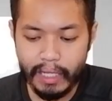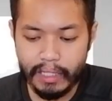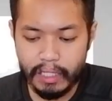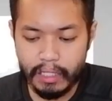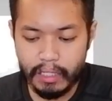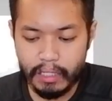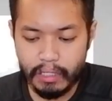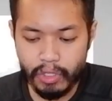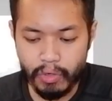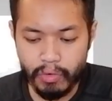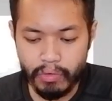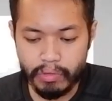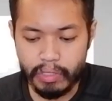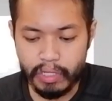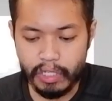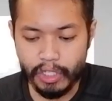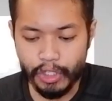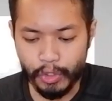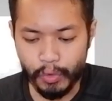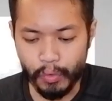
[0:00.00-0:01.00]
did I
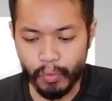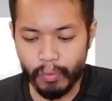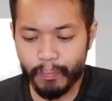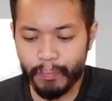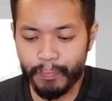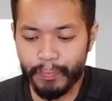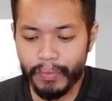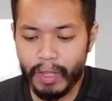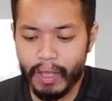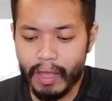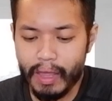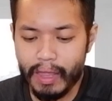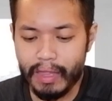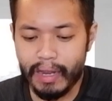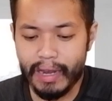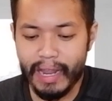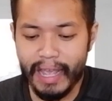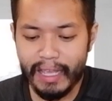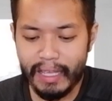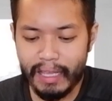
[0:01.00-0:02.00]
choose this shoe?
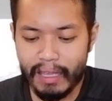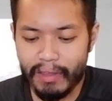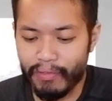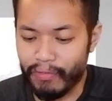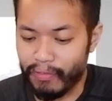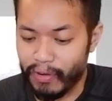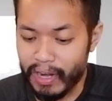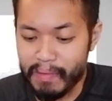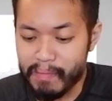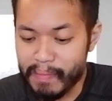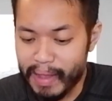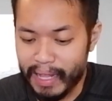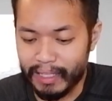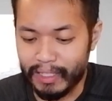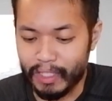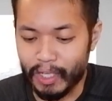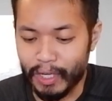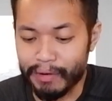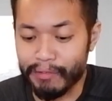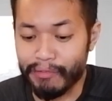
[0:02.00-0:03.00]
The Nike Free
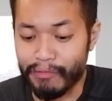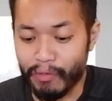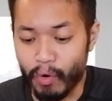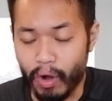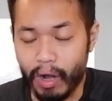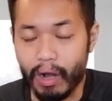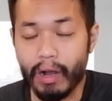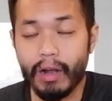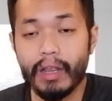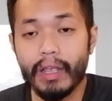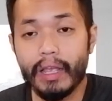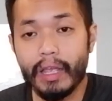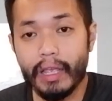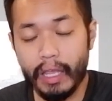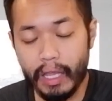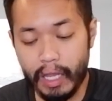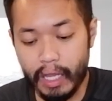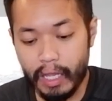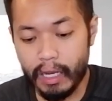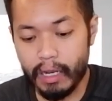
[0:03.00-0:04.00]
Metcon 4
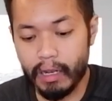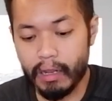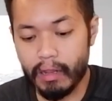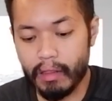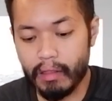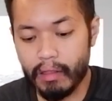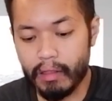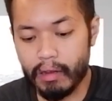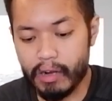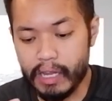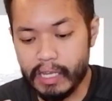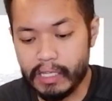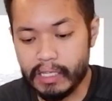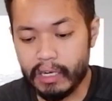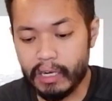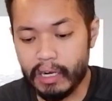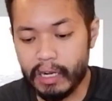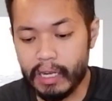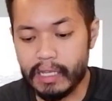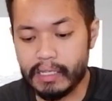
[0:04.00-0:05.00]
in the
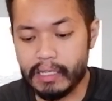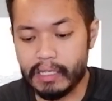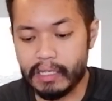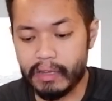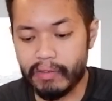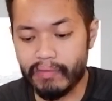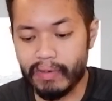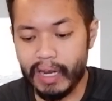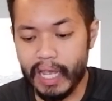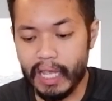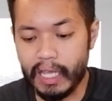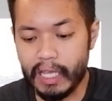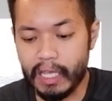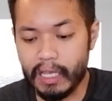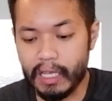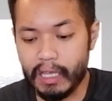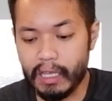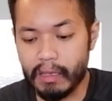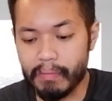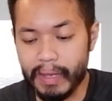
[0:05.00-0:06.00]
recent releases of
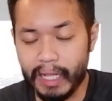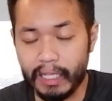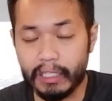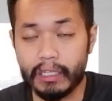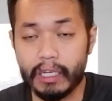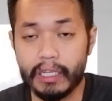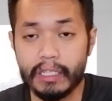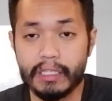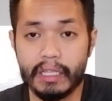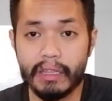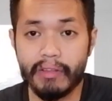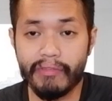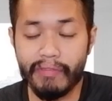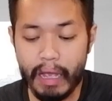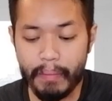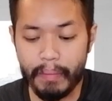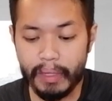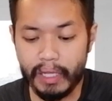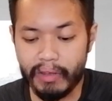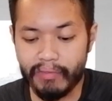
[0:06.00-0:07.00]
Nike Metcons, in the
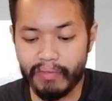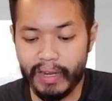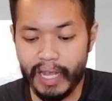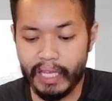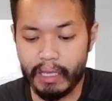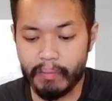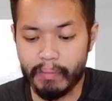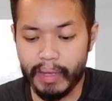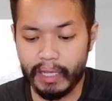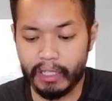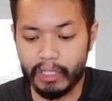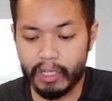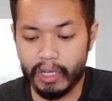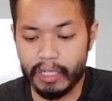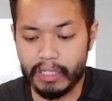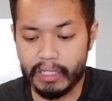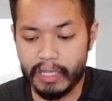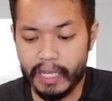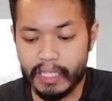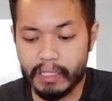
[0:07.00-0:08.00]
family of Nike
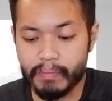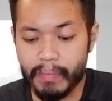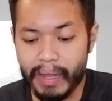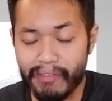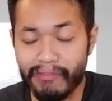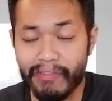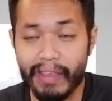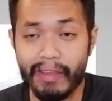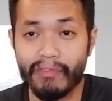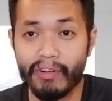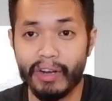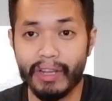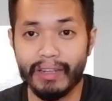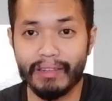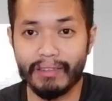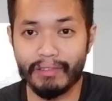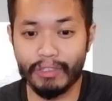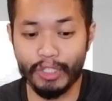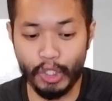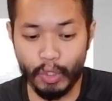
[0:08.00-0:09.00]
Metcons, is my
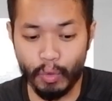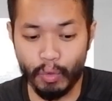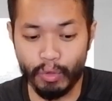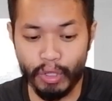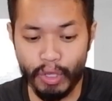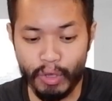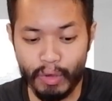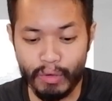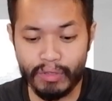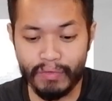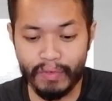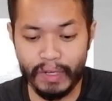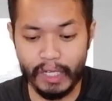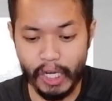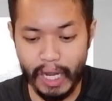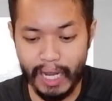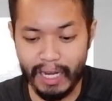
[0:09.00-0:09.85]
favorite shoe to use for